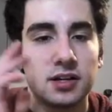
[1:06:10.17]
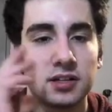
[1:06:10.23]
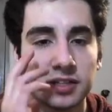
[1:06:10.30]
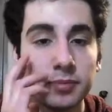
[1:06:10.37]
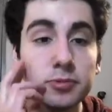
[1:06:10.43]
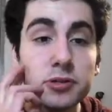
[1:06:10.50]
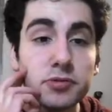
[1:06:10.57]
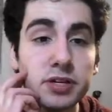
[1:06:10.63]

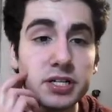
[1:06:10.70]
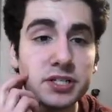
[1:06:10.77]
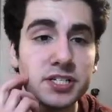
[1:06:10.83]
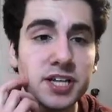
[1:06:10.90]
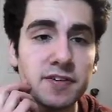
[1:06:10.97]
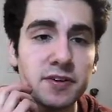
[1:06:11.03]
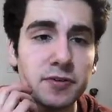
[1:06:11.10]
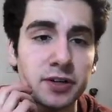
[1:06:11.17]
Number
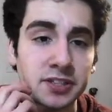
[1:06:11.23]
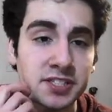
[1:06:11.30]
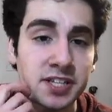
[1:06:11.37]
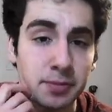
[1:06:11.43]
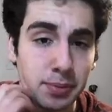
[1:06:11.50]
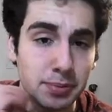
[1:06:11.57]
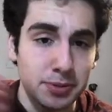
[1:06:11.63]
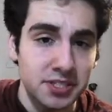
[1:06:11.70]
371.
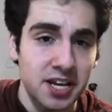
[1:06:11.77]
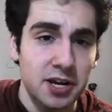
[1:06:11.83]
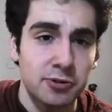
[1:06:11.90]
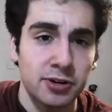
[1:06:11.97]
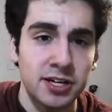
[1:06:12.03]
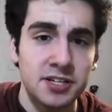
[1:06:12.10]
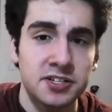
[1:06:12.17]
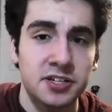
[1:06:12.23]
Some people say
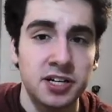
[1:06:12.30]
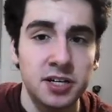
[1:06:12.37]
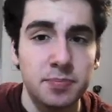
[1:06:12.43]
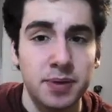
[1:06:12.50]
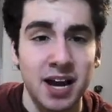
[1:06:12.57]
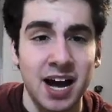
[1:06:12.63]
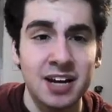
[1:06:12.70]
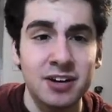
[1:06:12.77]
greed is good,
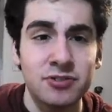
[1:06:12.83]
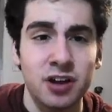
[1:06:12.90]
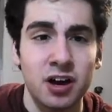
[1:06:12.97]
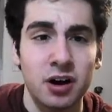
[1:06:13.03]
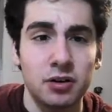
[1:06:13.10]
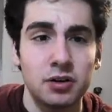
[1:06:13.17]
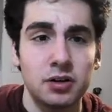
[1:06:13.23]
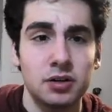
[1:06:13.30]
but I don't know.